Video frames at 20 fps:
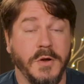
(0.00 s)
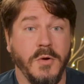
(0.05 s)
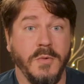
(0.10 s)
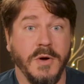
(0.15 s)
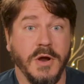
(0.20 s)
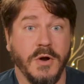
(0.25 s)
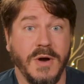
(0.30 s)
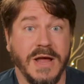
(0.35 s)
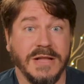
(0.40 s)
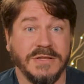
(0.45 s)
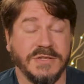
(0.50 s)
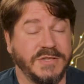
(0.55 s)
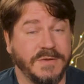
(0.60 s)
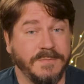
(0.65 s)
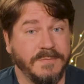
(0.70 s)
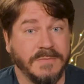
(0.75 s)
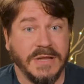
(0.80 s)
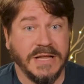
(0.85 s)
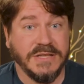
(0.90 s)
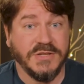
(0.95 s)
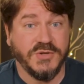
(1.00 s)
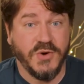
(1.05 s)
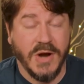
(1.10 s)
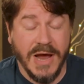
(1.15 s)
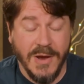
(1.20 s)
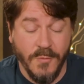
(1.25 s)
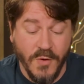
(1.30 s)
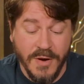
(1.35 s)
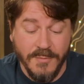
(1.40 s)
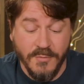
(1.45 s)
No regrets. Let's
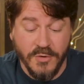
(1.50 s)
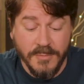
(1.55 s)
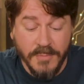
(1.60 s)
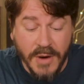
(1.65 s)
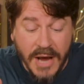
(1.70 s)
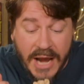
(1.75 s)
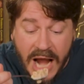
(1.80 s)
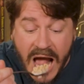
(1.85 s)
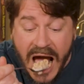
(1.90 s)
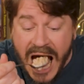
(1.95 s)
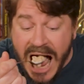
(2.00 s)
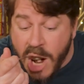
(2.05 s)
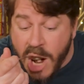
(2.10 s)
try one more bite.